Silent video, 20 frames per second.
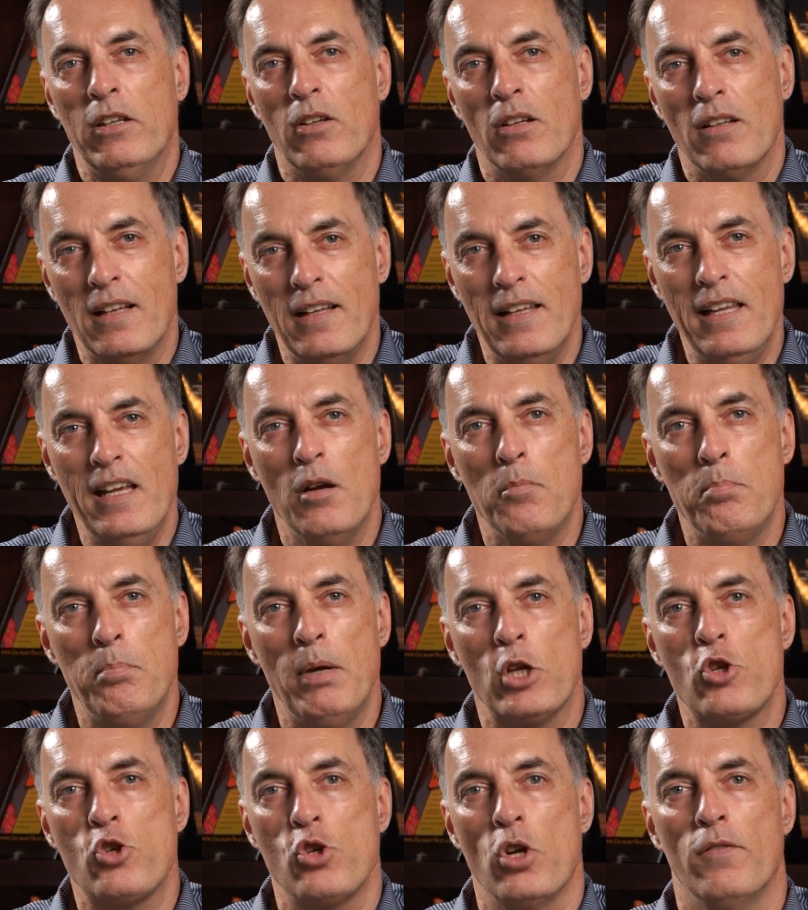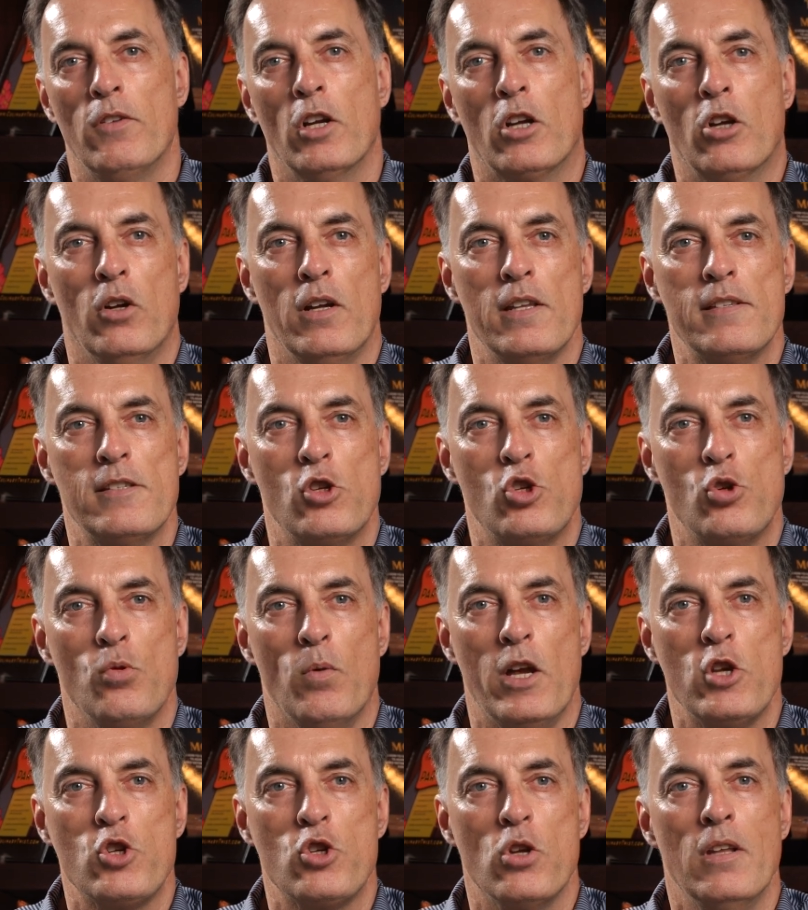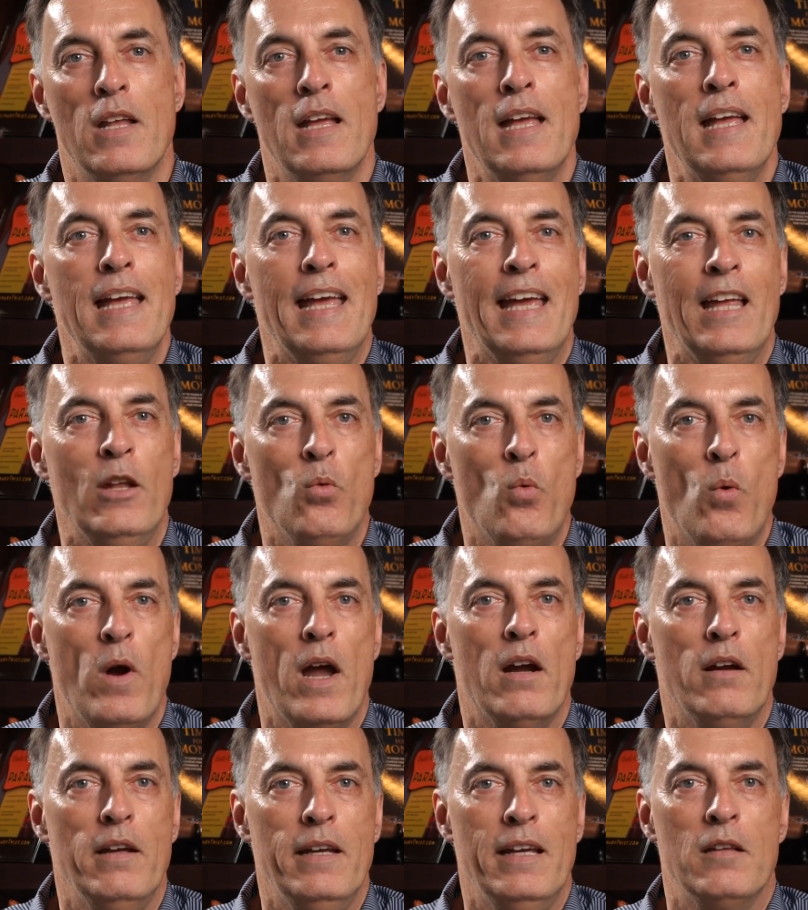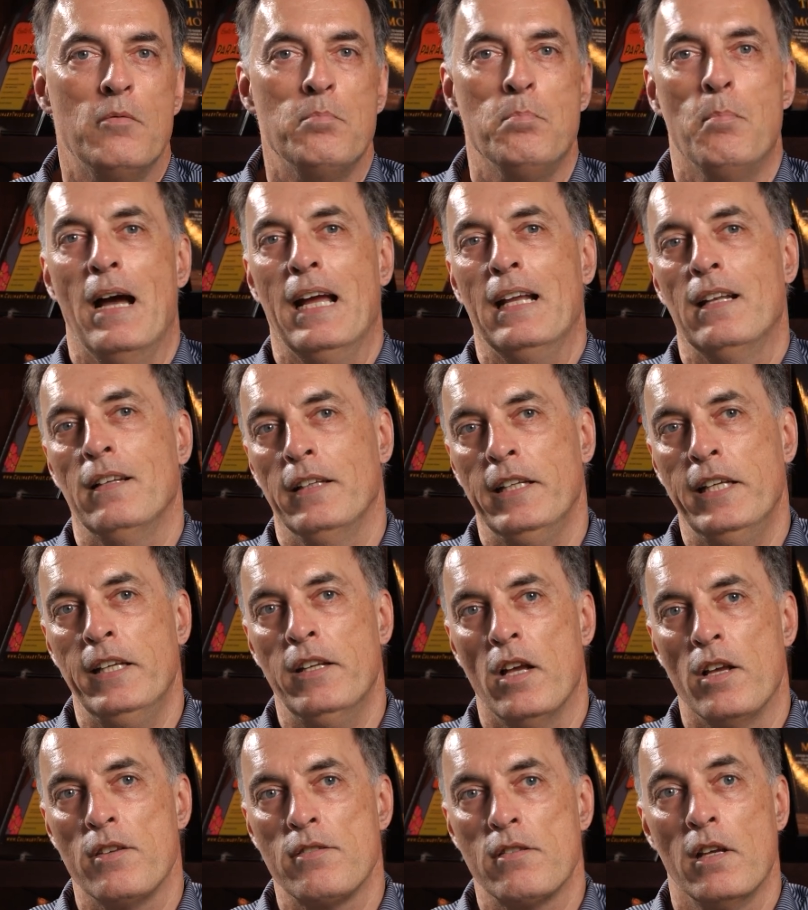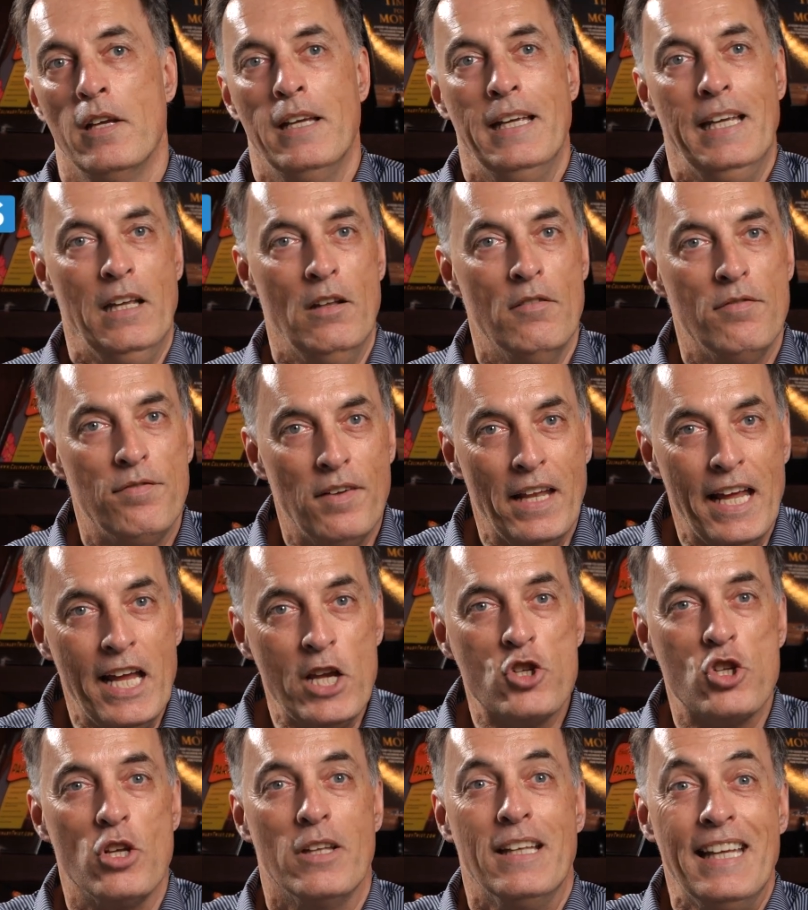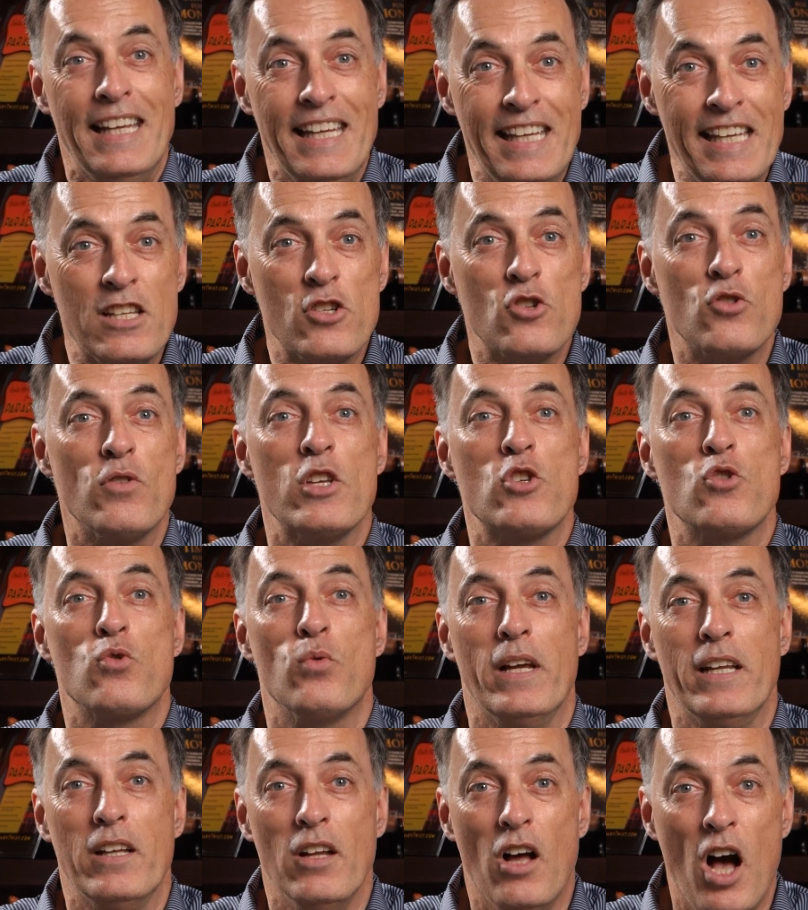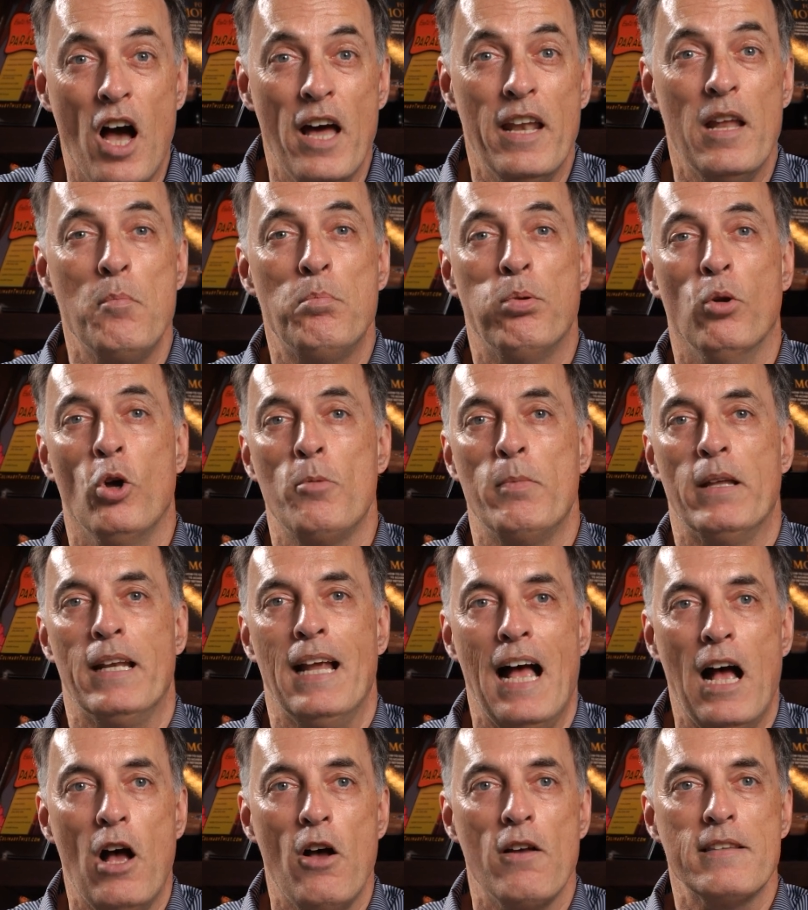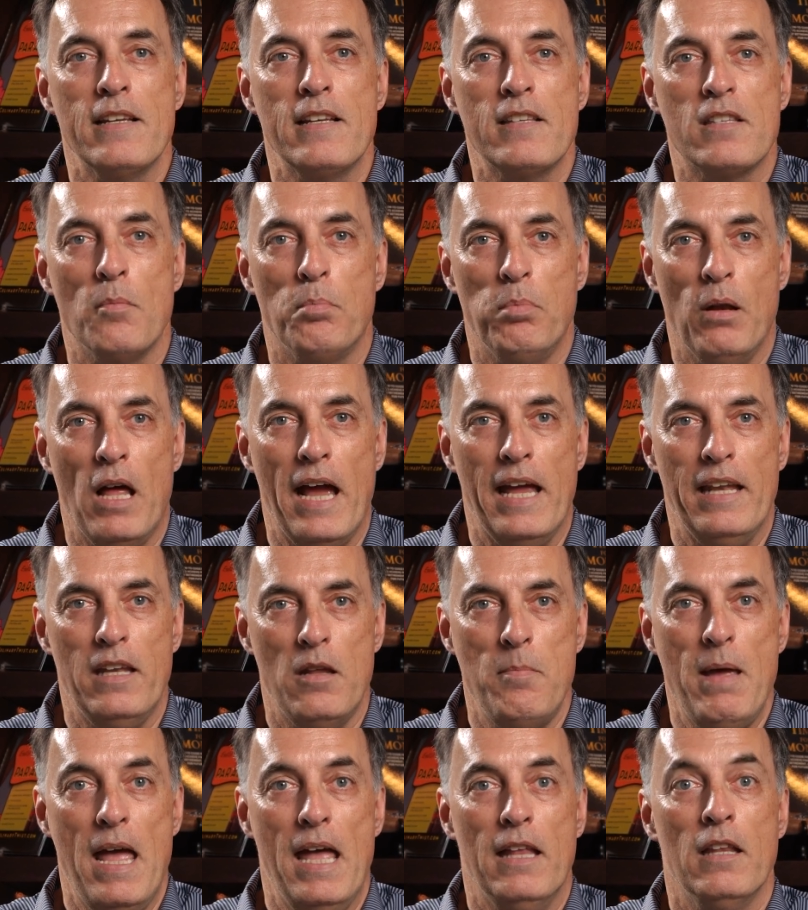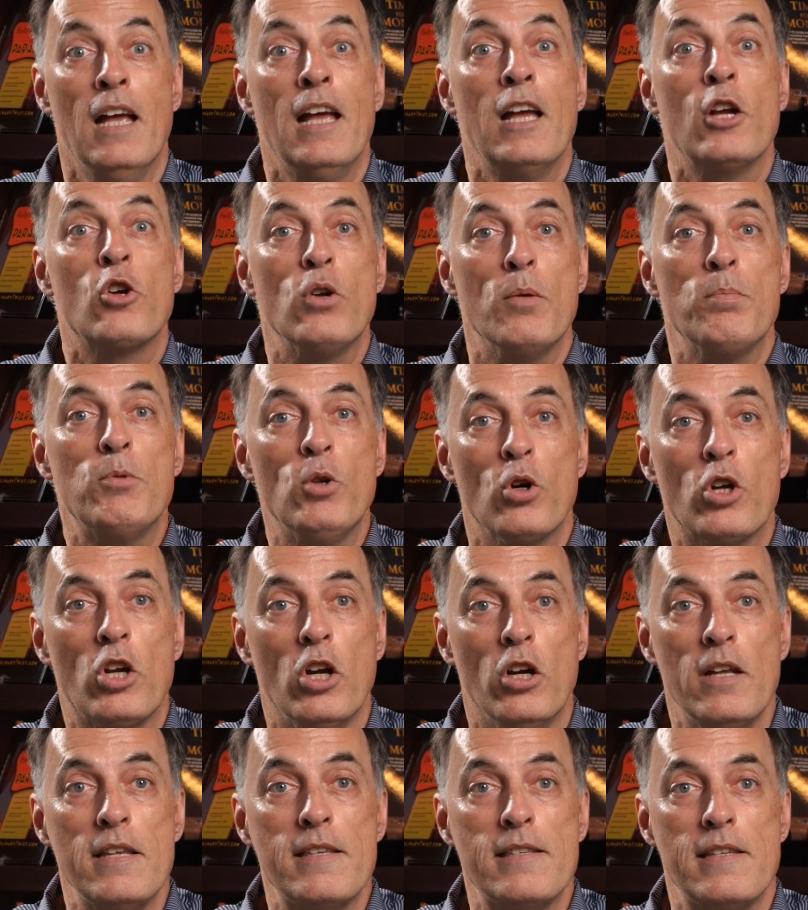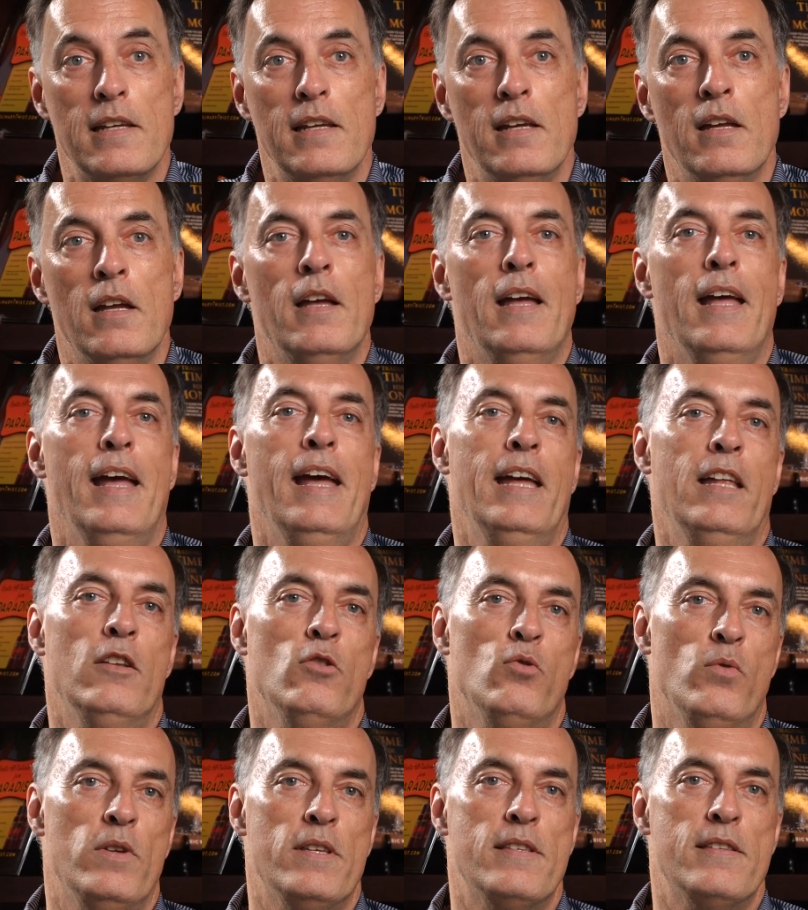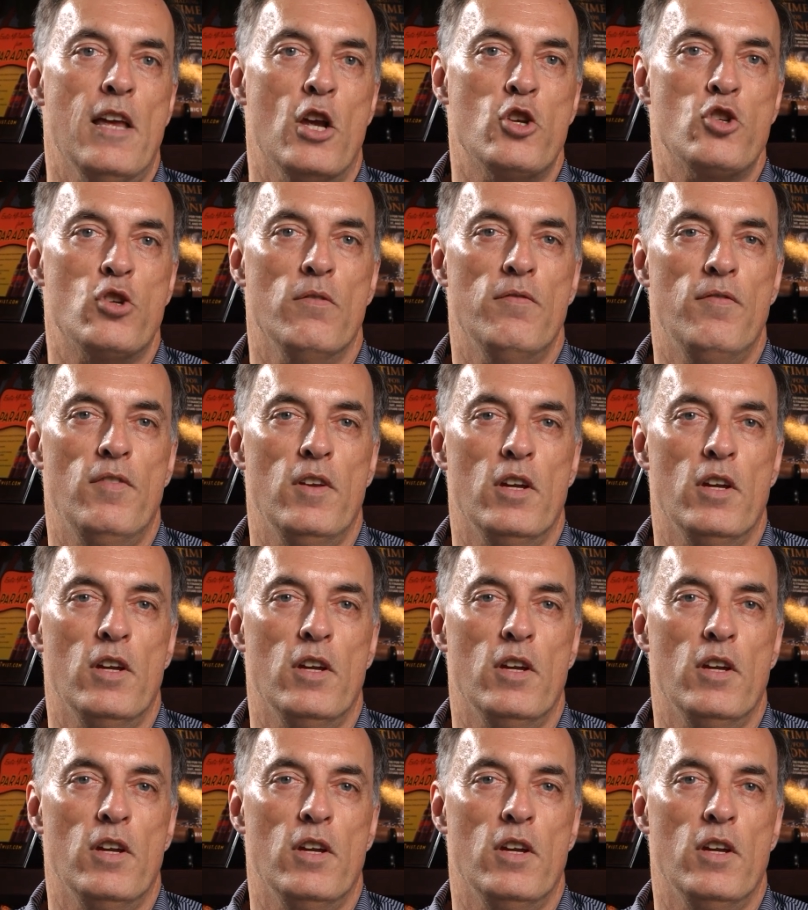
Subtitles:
paint a clear picture of the current situation and where it might lead us. Inflation, interest rate, unemployment, housing supply and demand, cryptocurrency, and recession